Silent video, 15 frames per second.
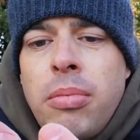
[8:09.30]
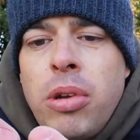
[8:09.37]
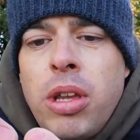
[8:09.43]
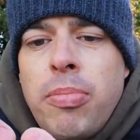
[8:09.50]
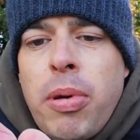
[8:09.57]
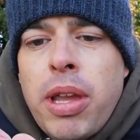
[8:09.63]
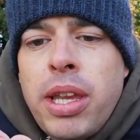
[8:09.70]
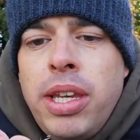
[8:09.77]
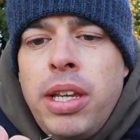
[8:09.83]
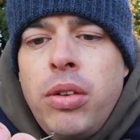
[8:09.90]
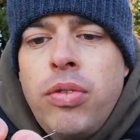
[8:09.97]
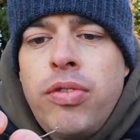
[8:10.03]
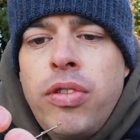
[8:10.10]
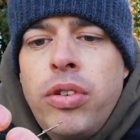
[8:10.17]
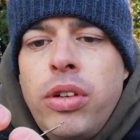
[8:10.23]
Put your baiting
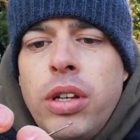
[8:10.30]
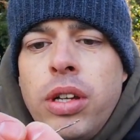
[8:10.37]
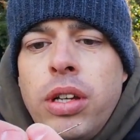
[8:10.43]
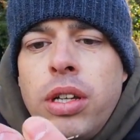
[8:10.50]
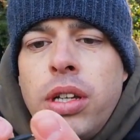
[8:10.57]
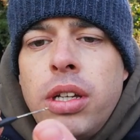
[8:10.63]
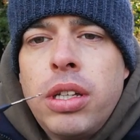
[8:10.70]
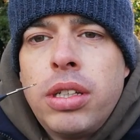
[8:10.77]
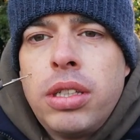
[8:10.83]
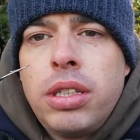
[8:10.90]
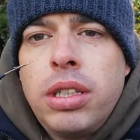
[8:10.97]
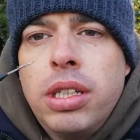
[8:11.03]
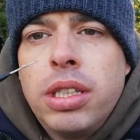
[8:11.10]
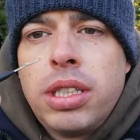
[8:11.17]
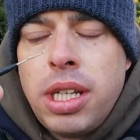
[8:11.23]
needle through your
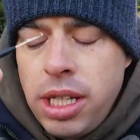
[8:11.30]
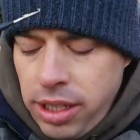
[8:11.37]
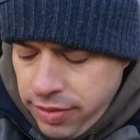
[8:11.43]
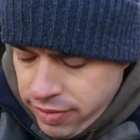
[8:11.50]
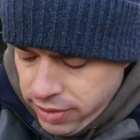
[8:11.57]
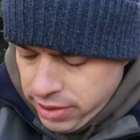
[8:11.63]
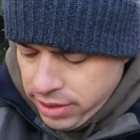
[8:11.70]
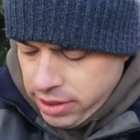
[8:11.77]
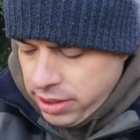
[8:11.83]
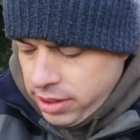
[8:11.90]
sleeve.